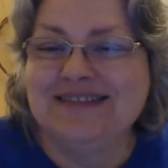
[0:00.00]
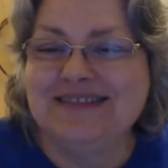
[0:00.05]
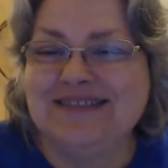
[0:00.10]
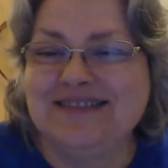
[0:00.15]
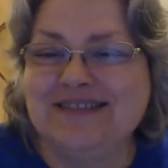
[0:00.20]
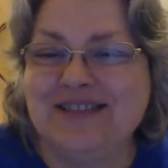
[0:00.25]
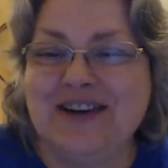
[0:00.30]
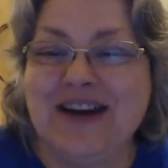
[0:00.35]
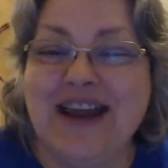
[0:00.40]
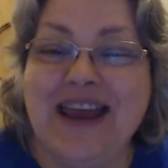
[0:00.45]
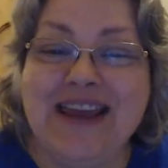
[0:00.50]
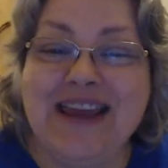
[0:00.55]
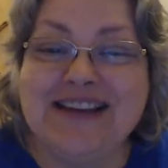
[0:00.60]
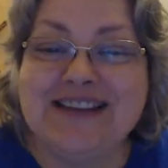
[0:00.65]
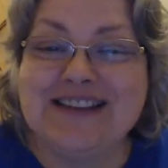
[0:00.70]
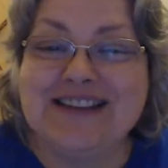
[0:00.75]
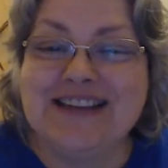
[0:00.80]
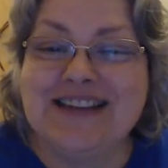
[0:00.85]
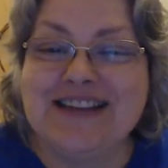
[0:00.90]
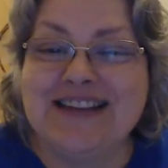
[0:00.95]
or Aunt
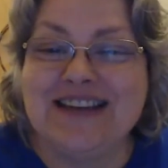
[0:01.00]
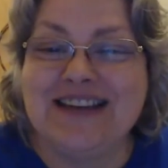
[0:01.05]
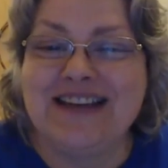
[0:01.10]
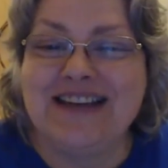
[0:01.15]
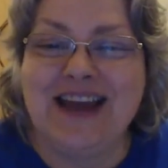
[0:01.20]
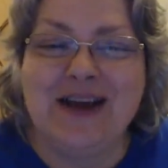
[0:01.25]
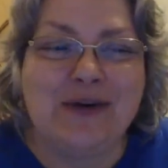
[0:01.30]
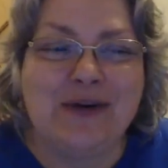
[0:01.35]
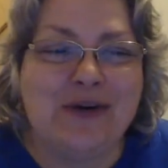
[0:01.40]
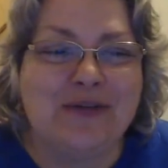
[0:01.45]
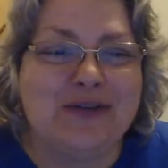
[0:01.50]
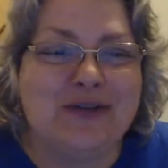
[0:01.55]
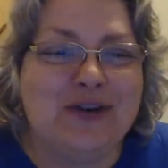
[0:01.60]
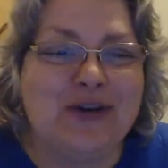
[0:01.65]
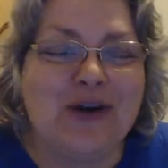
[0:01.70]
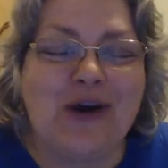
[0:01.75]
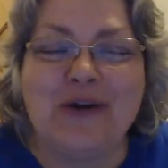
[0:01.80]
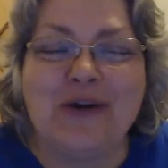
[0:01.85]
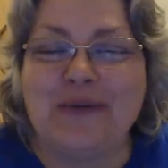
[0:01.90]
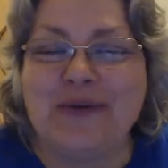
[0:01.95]
Gina, however you
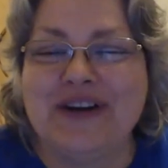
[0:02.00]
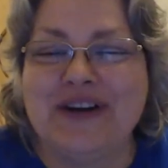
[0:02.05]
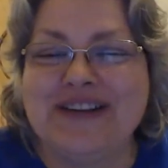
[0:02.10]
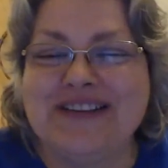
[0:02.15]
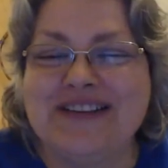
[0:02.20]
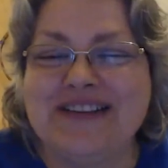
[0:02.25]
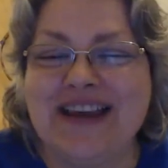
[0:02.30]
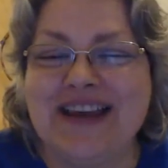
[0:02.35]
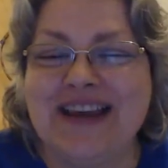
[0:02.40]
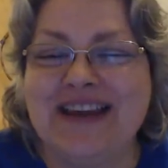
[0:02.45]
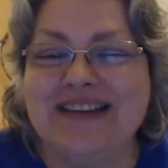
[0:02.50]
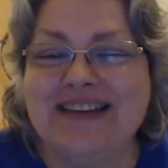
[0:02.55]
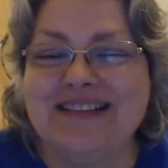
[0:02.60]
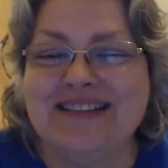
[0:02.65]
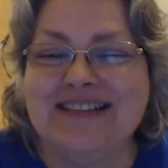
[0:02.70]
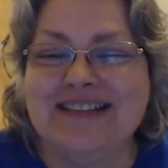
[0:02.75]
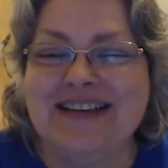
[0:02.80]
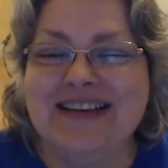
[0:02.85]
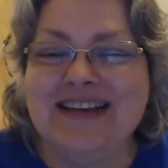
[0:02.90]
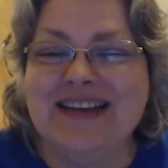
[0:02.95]
all want to say it.
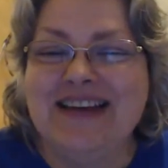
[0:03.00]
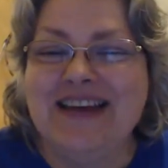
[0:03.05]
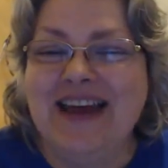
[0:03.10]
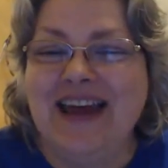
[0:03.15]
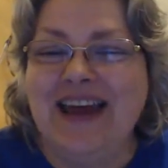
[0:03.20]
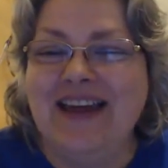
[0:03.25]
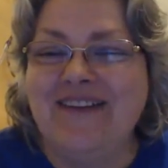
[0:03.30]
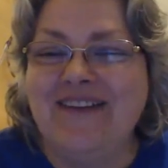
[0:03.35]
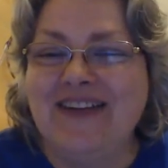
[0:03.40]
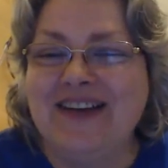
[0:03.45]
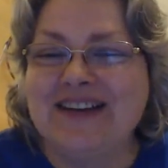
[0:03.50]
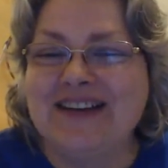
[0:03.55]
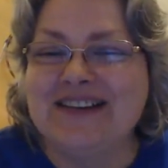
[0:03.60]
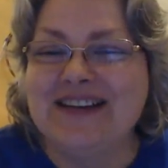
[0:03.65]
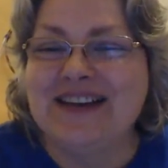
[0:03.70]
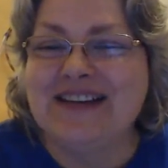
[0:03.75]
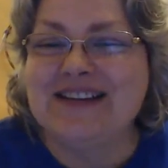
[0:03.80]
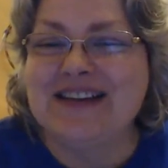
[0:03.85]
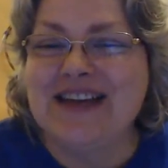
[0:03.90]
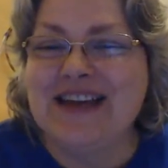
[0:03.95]
Eric
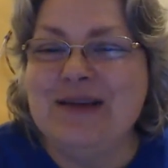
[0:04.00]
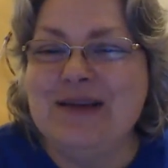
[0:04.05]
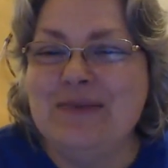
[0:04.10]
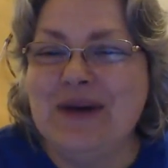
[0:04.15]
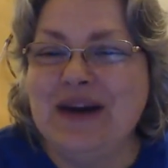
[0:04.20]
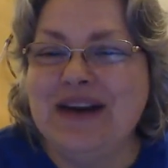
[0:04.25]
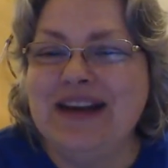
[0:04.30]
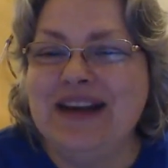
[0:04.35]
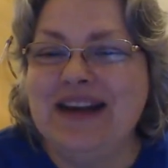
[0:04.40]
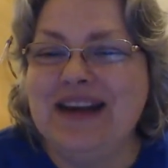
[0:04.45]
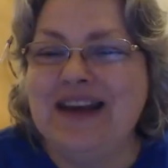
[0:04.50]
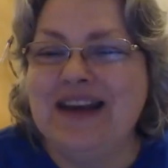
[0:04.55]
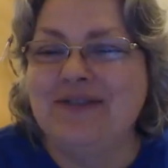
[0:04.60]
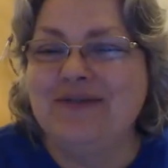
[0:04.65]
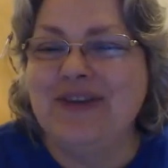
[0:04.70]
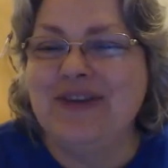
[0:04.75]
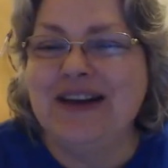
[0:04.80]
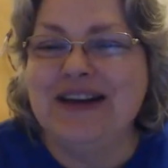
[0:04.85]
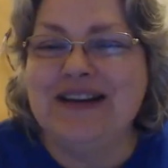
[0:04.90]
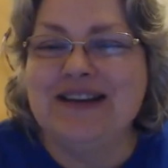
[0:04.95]
says, E-Money, I
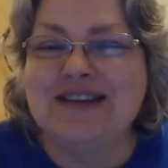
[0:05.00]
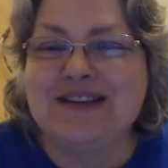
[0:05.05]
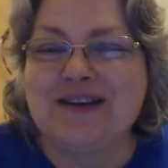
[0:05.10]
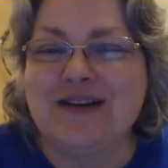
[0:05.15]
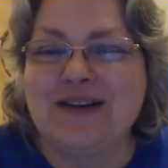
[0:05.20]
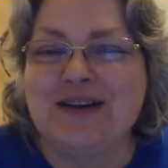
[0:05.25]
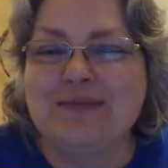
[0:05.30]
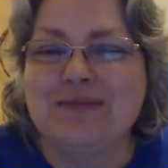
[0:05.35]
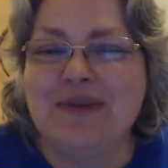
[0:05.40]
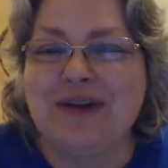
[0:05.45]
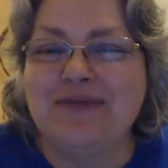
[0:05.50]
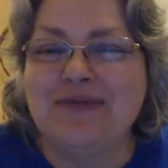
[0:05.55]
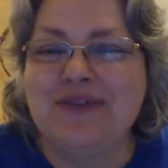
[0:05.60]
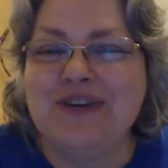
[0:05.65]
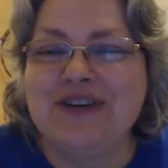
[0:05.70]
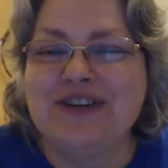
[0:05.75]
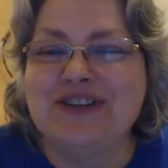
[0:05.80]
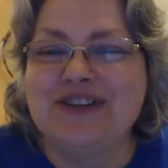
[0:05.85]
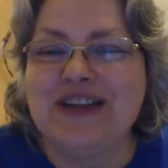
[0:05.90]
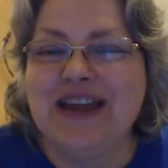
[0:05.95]
finally started my
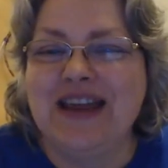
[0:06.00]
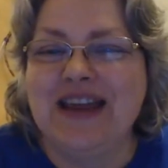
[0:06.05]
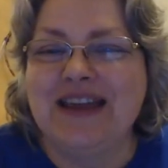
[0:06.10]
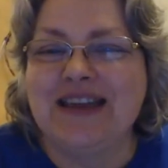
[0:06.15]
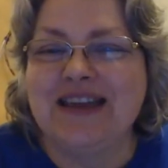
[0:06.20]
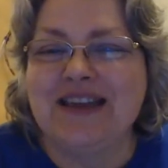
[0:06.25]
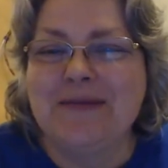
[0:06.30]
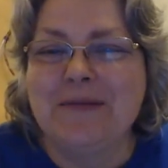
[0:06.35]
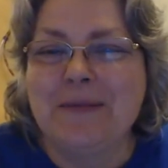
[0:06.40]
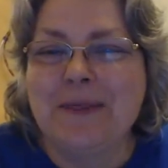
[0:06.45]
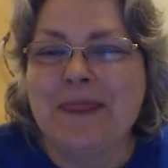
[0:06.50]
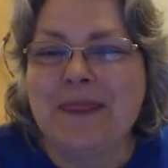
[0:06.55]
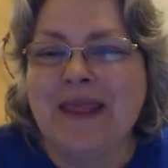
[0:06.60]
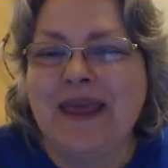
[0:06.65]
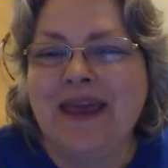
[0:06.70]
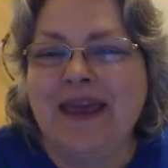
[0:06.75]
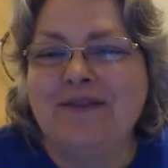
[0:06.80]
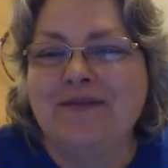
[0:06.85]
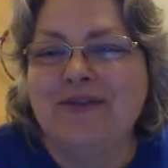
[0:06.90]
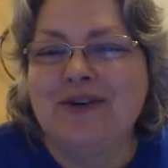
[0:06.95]
fish tank,
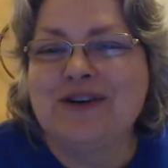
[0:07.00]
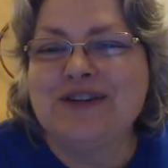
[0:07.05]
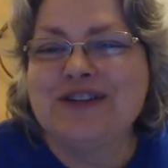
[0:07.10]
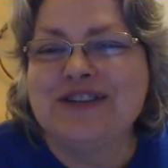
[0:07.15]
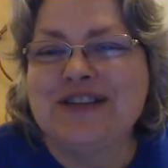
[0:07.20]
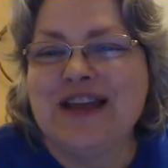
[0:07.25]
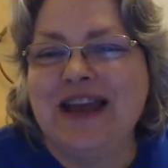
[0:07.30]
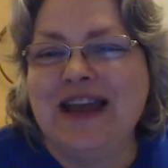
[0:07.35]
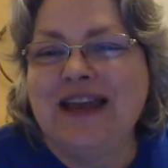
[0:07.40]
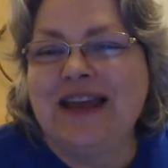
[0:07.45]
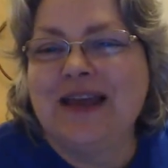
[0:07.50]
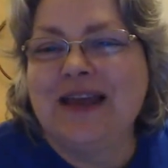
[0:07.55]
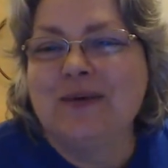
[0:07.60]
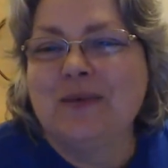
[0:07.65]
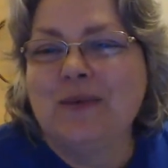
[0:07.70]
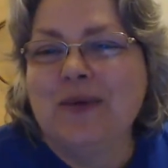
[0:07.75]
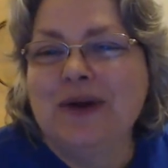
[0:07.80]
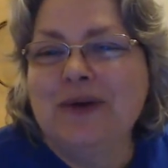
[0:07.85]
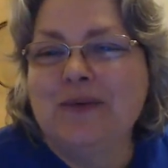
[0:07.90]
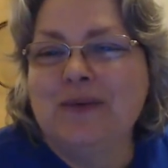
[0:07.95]
first tank, and
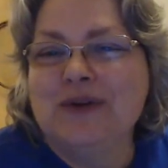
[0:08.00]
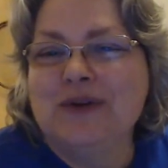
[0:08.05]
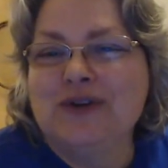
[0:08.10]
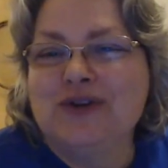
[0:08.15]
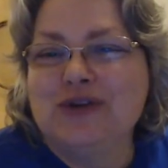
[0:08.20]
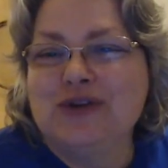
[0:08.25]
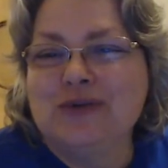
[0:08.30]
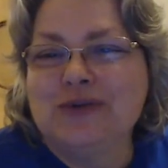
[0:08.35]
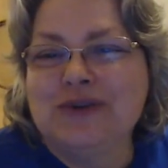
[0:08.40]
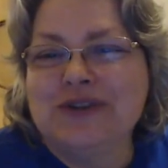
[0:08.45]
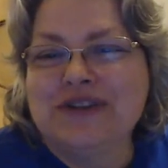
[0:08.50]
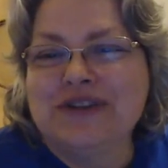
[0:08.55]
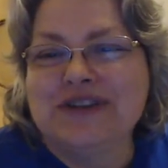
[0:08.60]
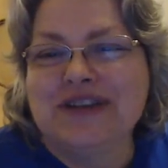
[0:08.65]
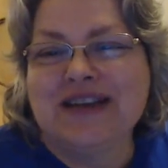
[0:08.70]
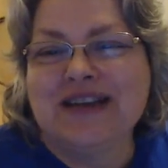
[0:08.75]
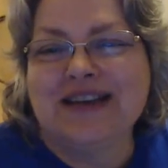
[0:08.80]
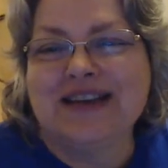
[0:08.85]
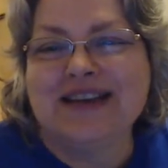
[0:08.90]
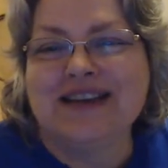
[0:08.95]
went with jewel
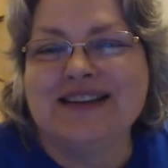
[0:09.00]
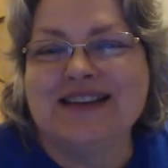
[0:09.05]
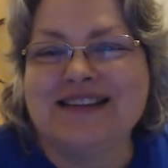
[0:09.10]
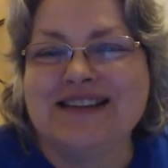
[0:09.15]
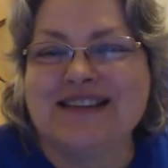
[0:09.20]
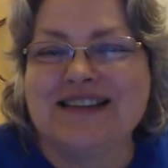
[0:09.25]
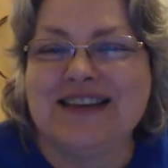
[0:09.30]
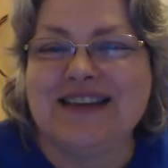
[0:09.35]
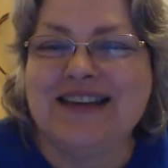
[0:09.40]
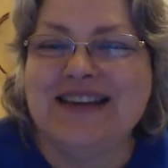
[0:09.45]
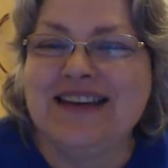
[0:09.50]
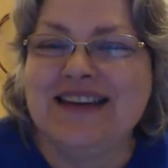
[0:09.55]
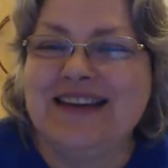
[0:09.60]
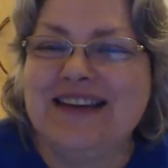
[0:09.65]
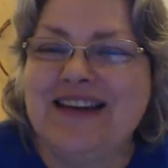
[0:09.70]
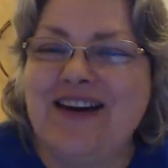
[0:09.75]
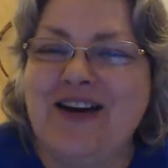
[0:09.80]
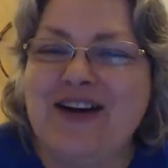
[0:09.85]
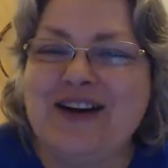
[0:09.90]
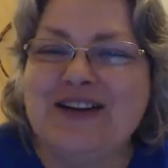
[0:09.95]
cichlids.
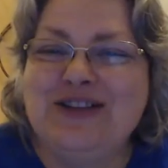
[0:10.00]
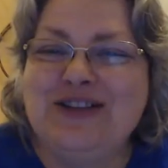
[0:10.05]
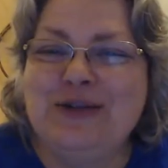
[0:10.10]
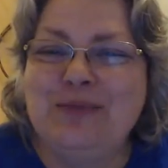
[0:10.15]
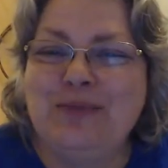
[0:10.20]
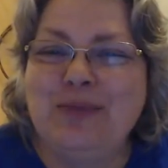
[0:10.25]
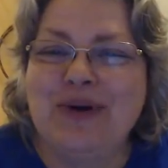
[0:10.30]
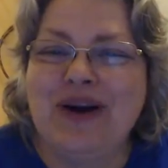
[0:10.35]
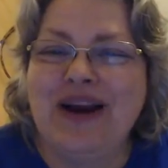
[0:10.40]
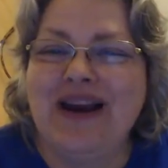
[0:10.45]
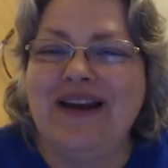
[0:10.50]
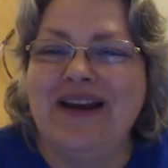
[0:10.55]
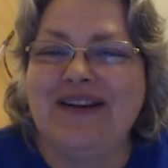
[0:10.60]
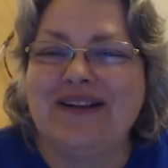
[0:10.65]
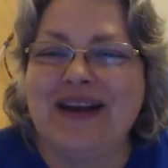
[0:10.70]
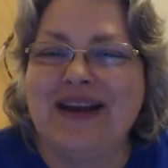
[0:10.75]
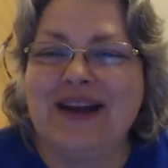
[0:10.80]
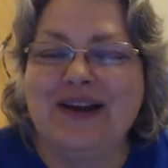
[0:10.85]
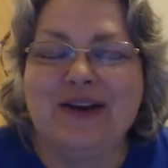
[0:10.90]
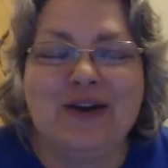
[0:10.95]
Aren't you proud?
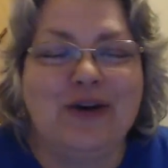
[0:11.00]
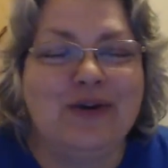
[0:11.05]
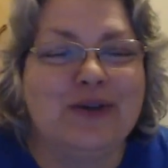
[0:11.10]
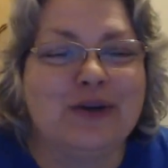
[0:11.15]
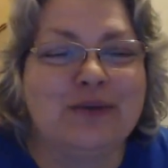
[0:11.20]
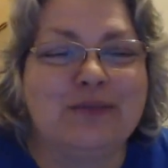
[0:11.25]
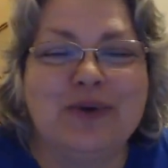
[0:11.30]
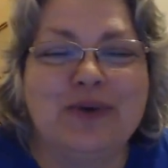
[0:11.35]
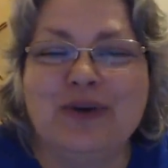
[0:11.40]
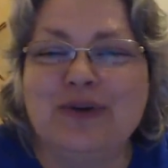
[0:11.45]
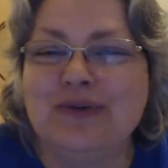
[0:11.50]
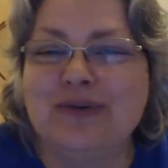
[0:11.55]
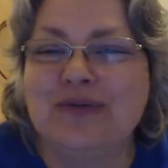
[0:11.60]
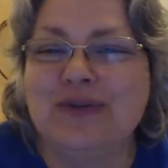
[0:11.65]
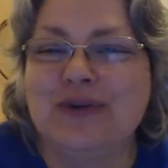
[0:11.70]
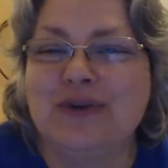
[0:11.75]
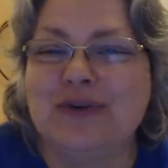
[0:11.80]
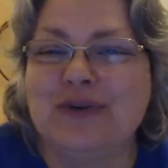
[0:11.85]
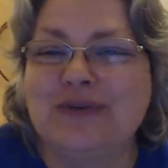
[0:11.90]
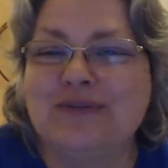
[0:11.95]
I know they're
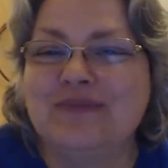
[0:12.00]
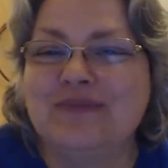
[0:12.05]
beautiful.